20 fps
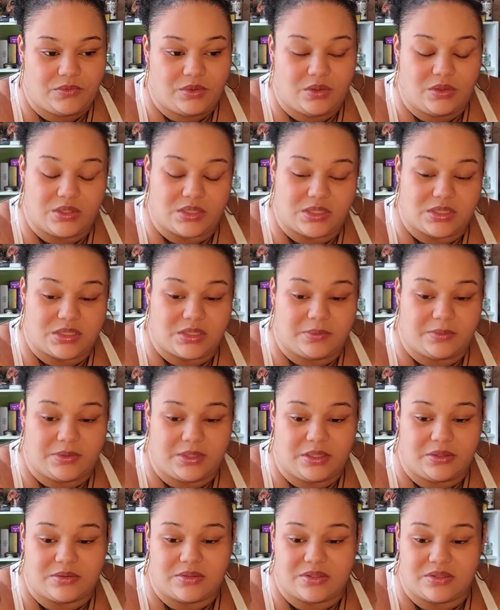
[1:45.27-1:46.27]
someone
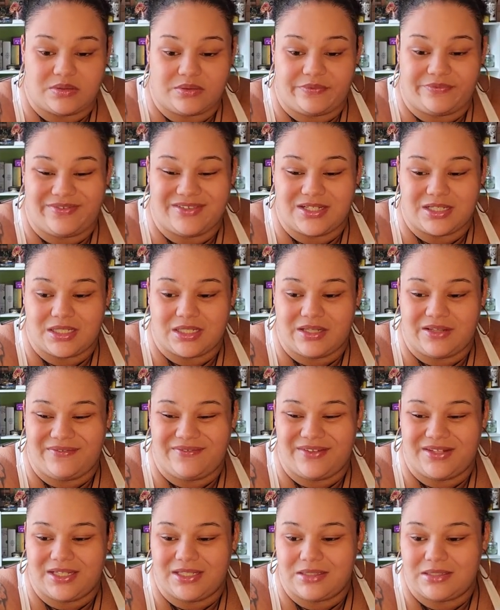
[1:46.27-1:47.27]
else physically
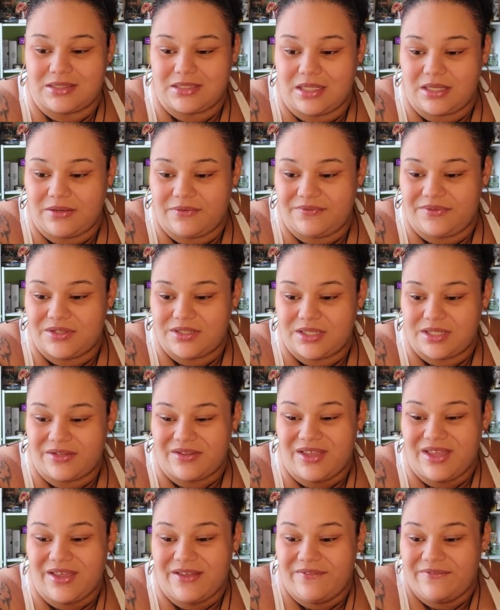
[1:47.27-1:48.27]
feeling sick,
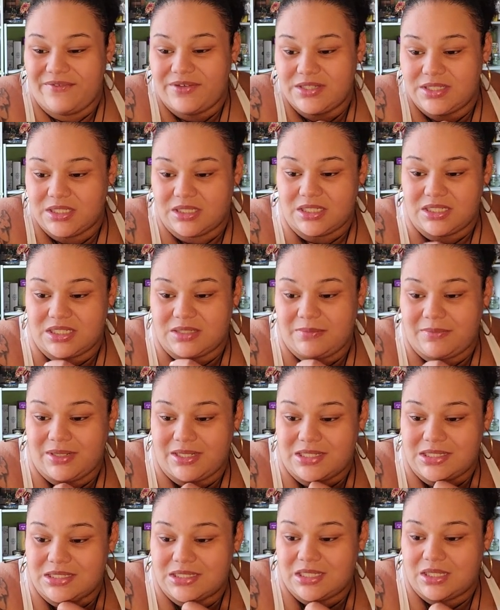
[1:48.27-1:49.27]
physically
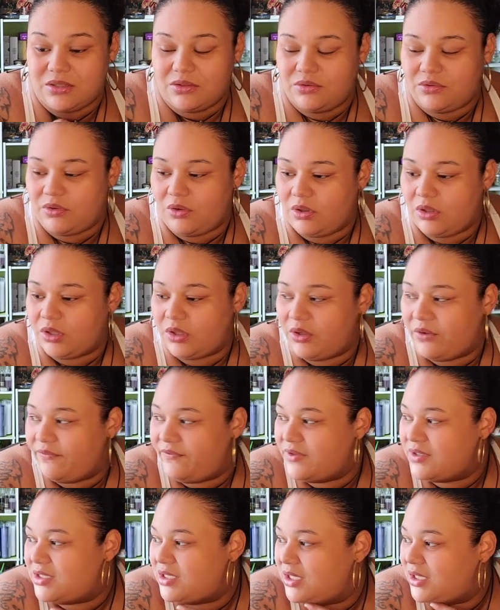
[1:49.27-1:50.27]
somebody's skin crawling, or
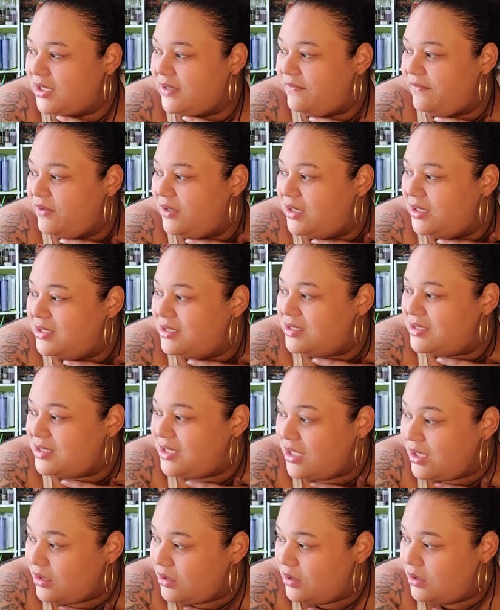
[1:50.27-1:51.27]
physically feeling
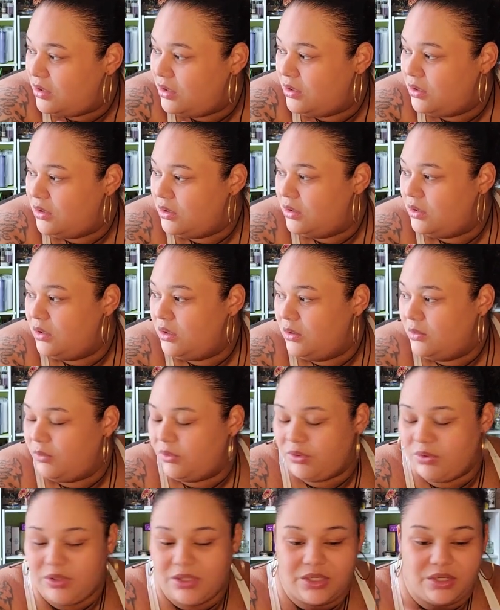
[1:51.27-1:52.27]
sick. When
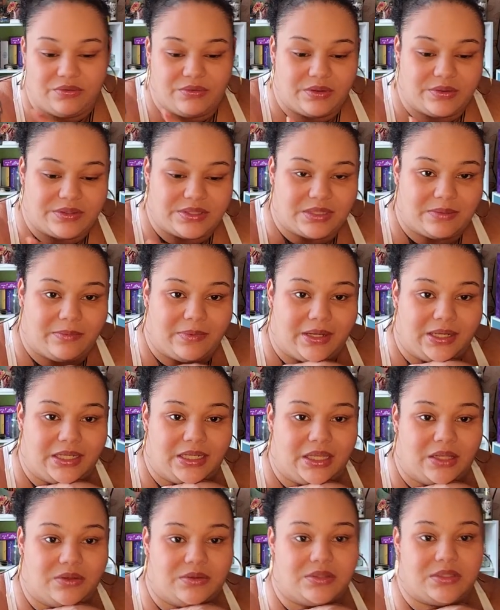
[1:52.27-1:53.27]
you get around somebody
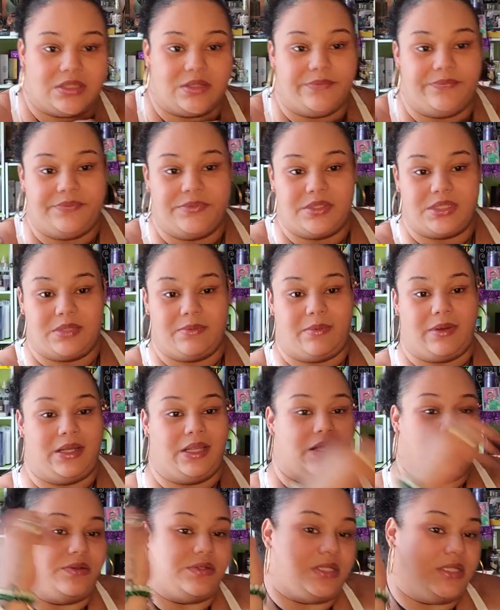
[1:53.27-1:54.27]

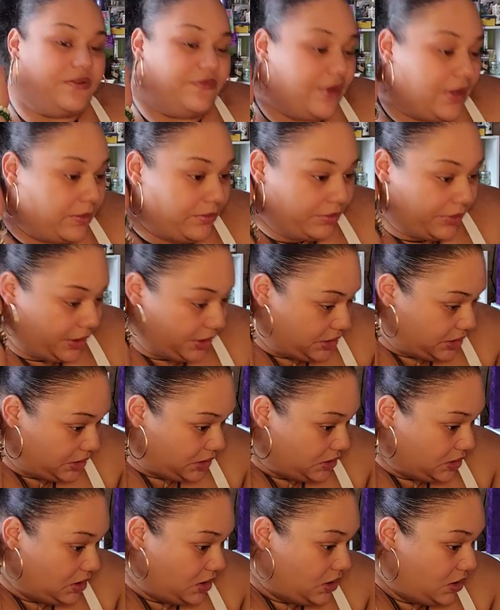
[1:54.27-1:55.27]
else's vibration,
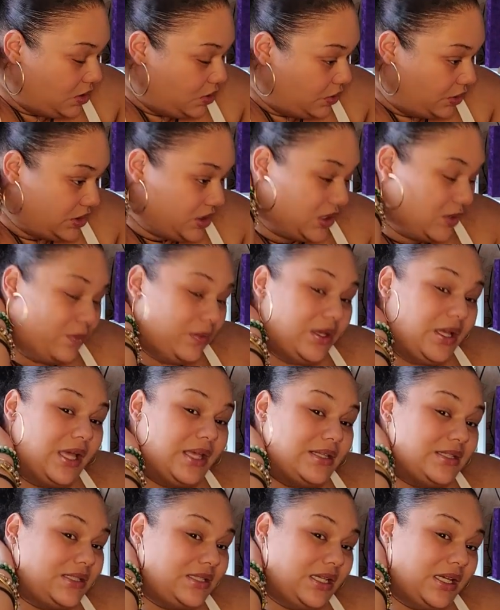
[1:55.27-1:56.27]
or someone got
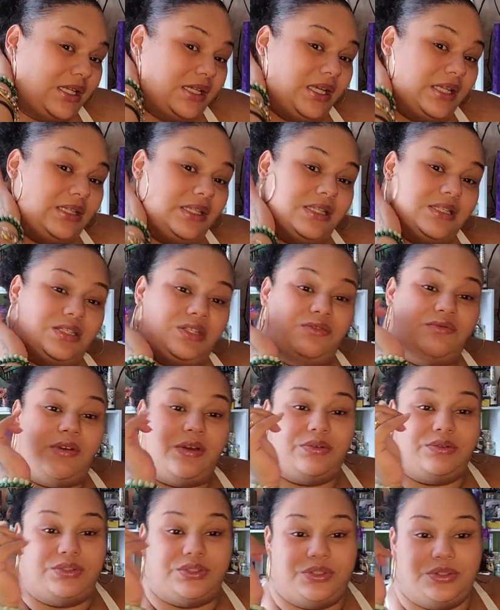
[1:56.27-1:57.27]
sick like this
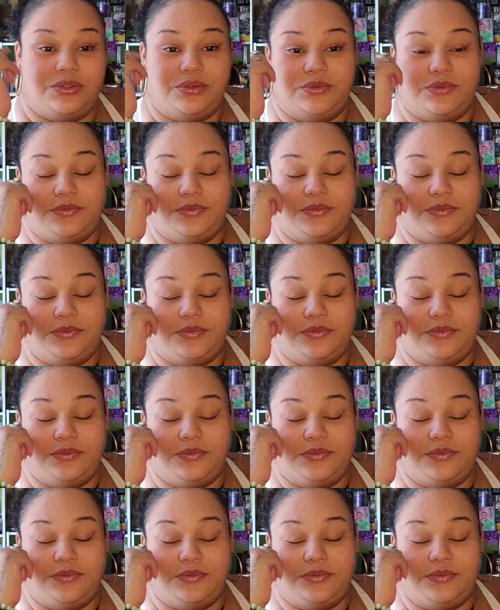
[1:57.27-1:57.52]
around you.